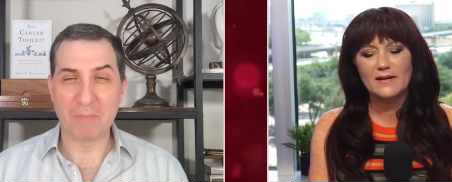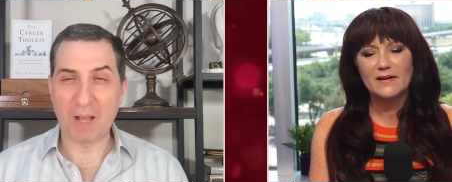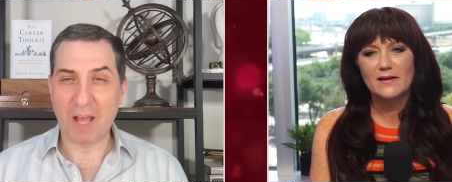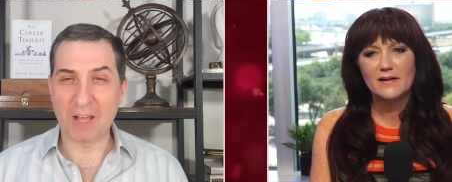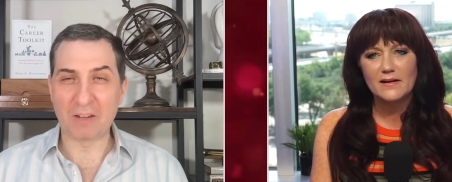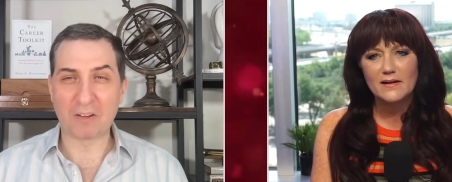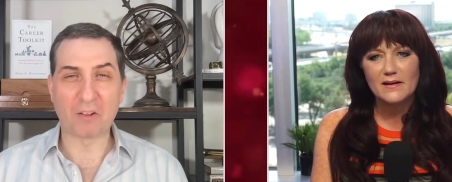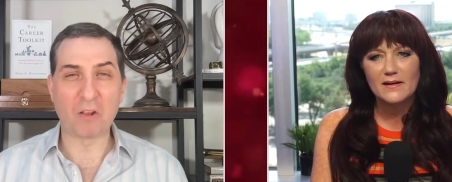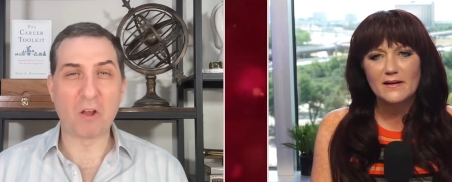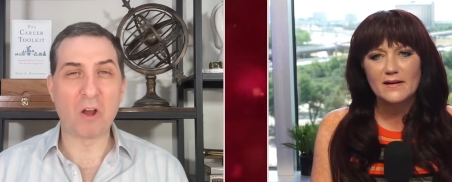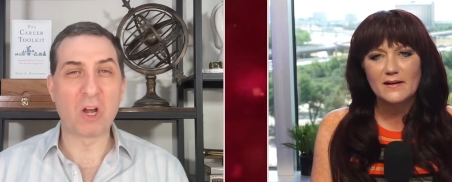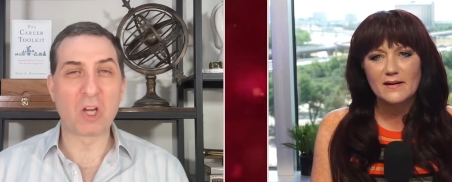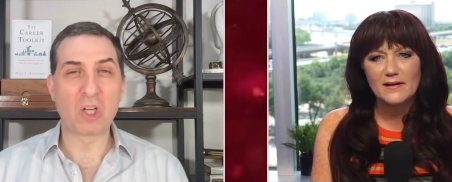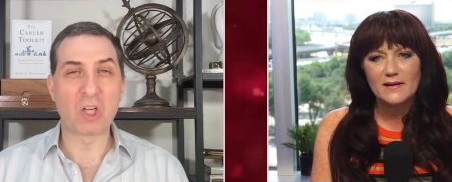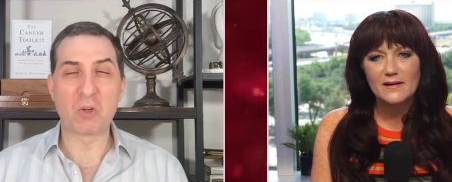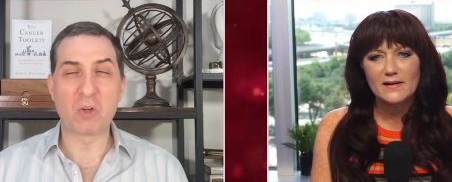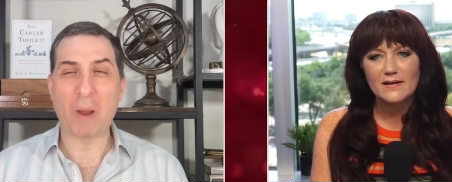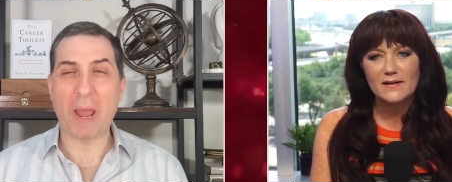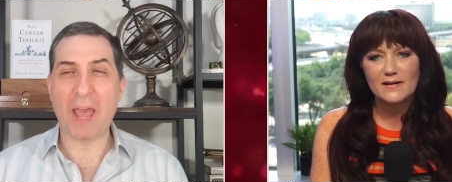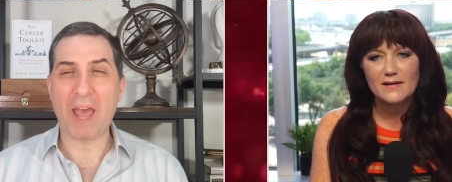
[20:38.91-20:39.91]
Speaker 1: As long
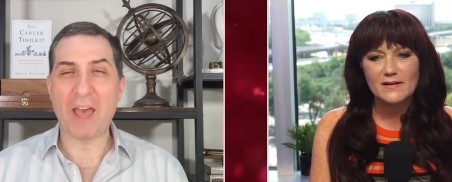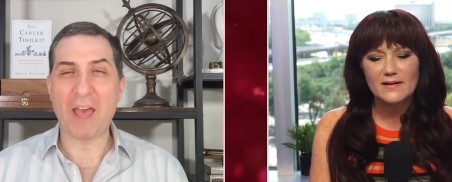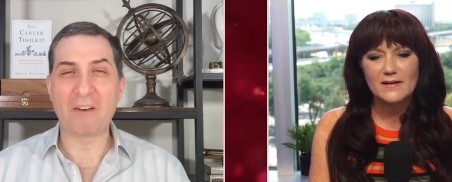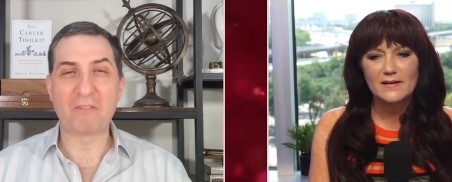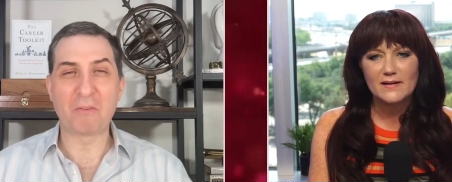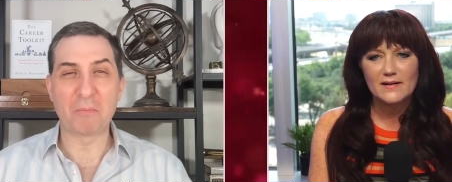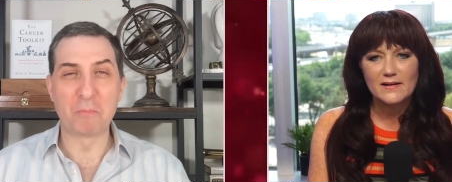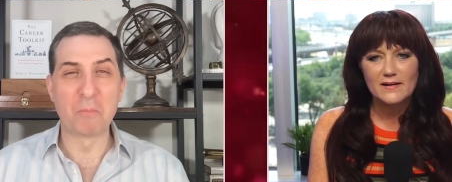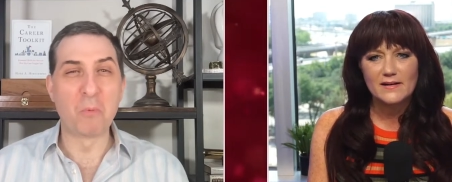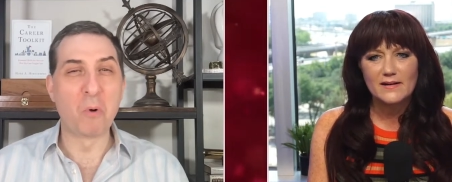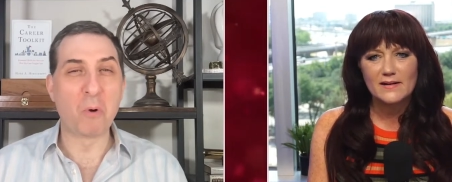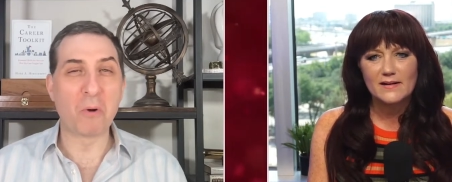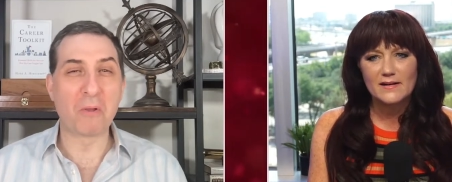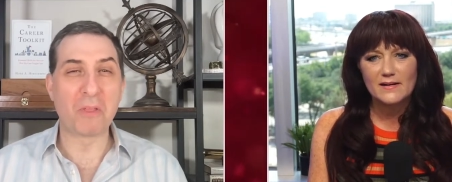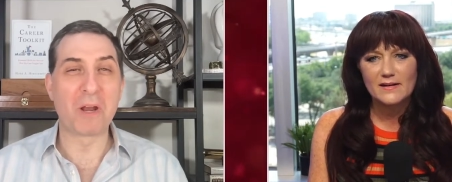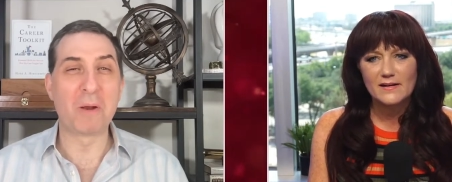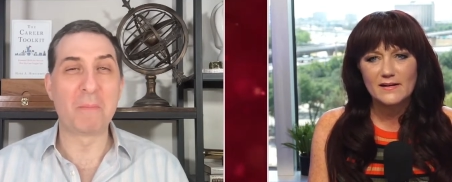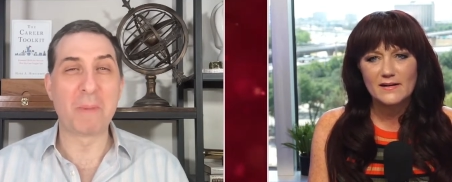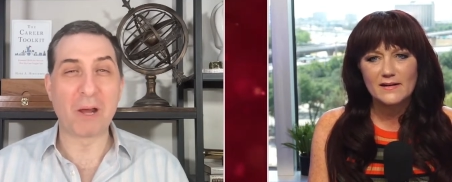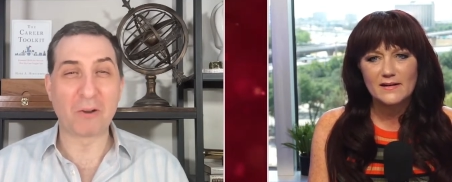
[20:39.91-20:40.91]
as you have more
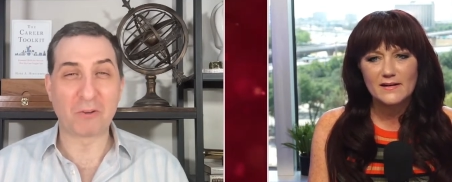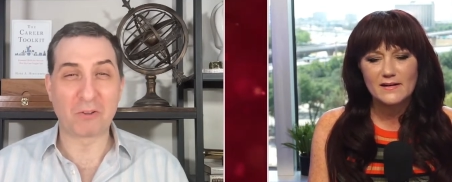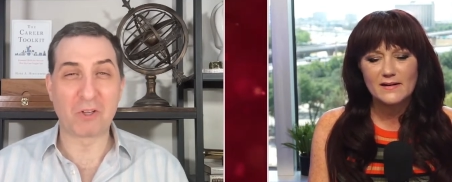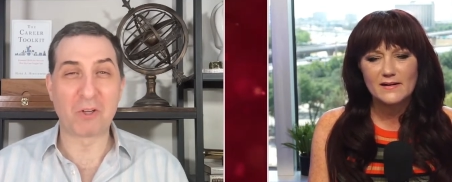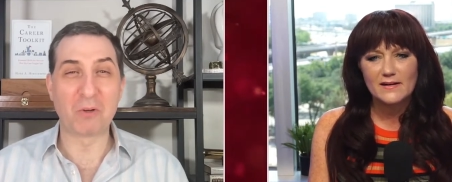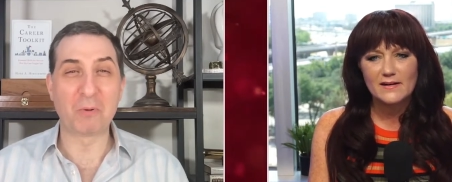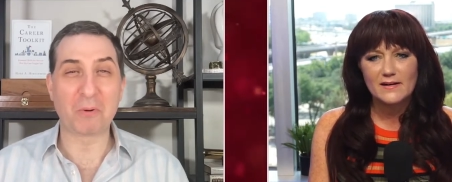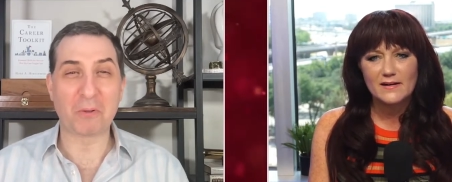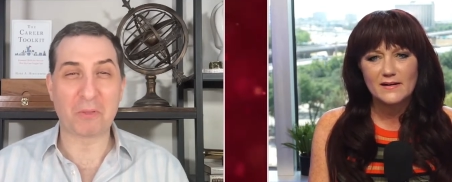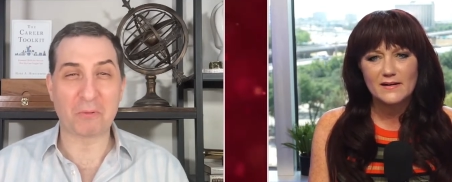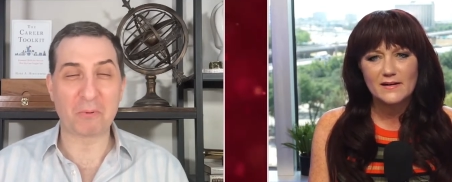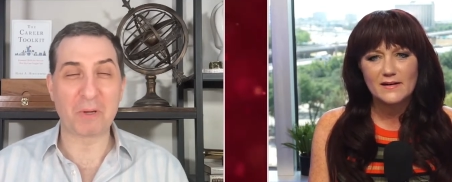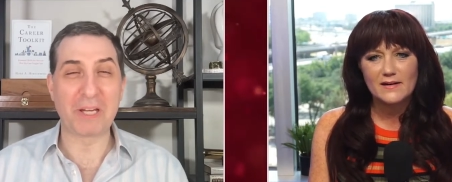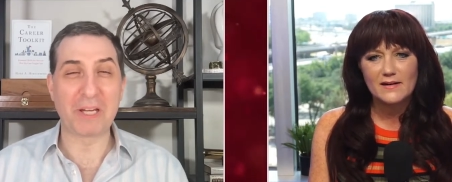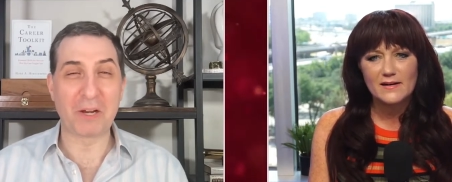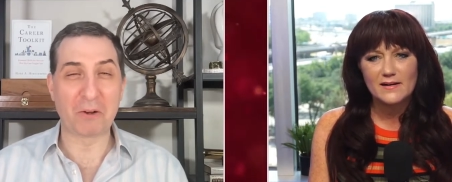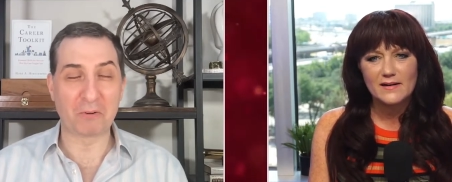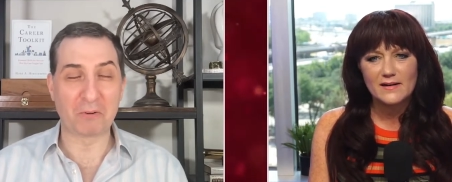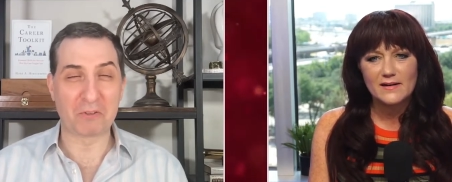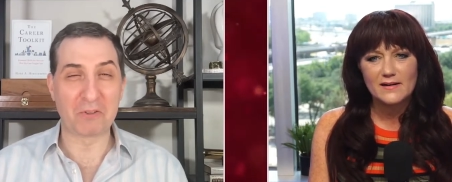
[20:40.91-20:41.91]
than about two or three
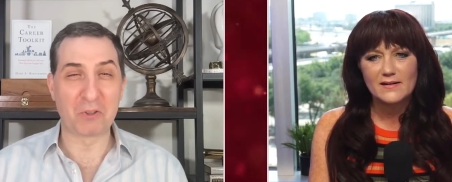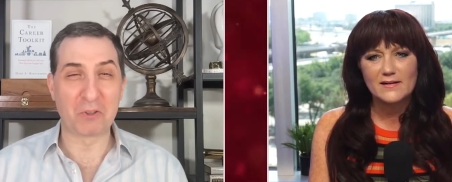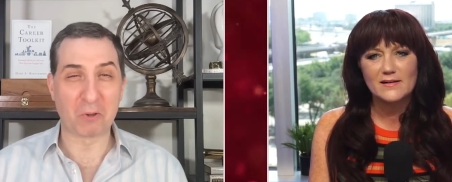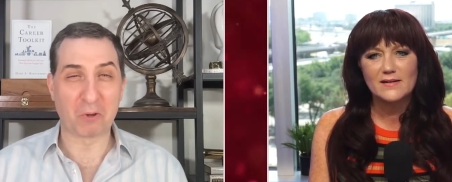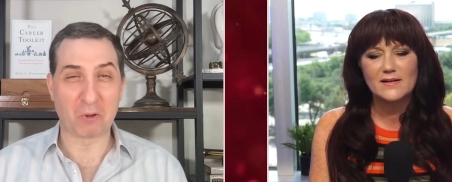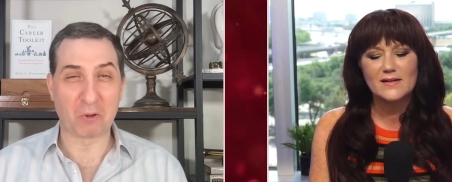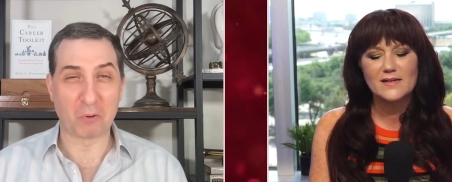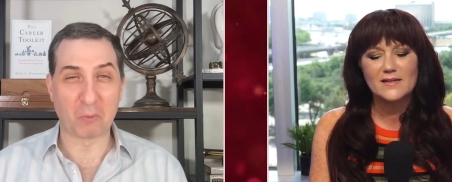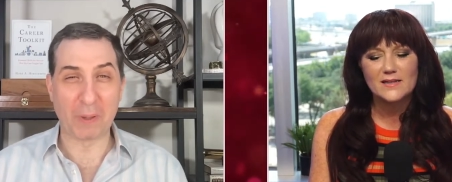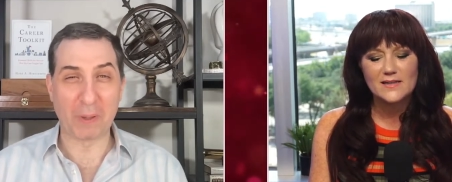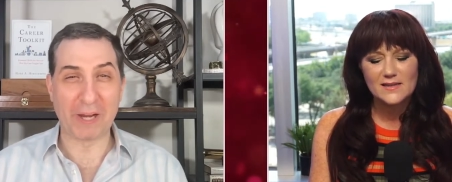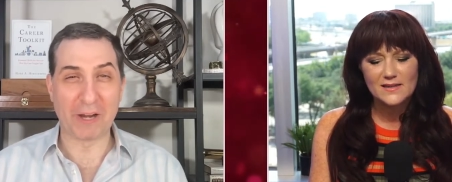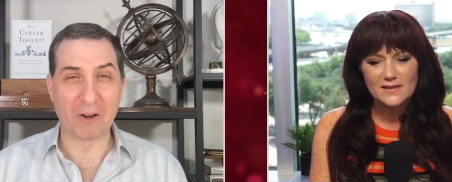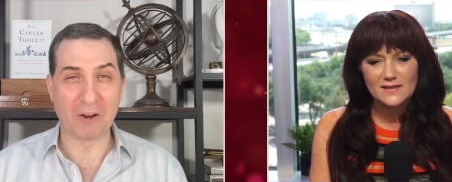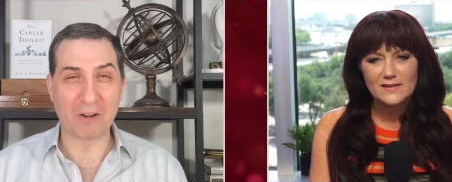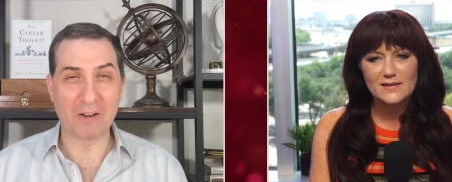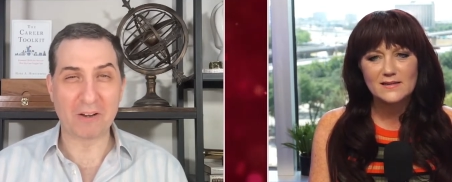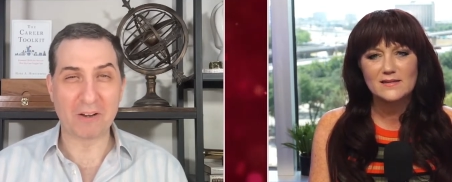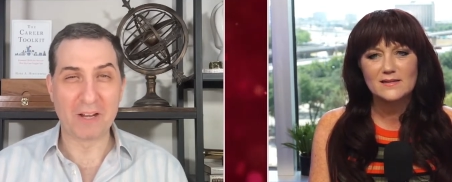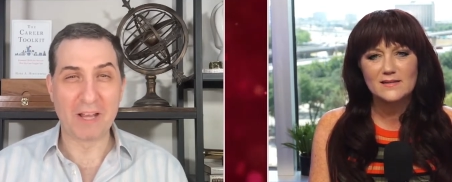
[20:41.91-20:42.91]
years in your
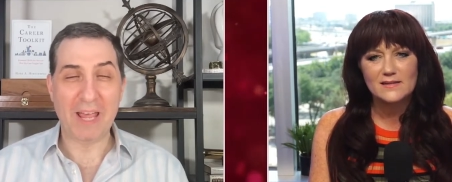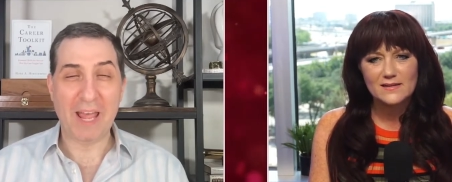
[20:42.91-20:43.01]
career,